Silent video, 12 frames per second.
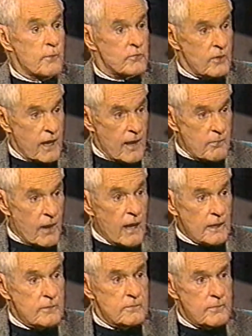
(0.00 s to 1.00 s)
Amsterdam,
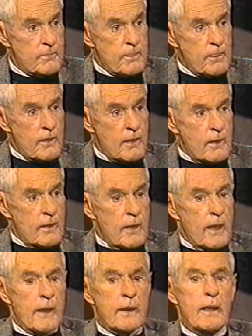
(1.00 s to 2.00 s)
Holland,
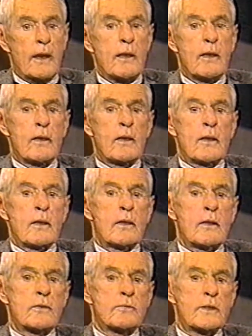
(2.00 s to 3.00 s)
and
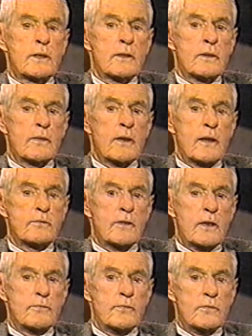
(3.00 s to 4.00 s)
it is legal in the United
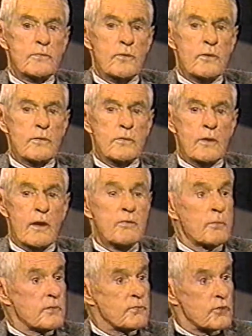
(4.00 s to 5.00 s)
States for certain
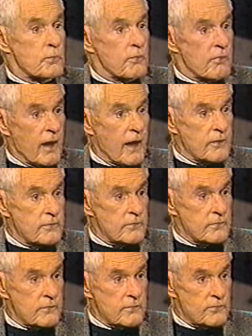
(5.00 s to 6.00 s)

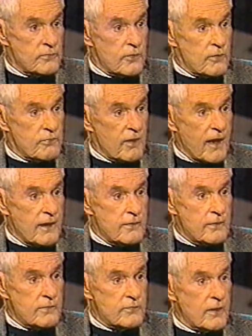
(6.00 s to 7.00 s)
government-supervised,
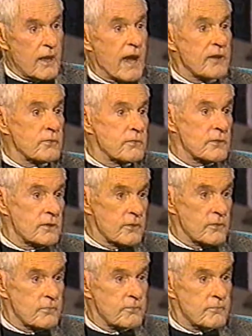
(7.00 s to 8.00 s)
certified psychiatrists to
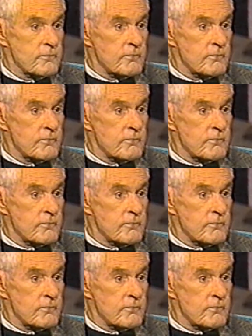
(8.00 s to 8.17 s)
use.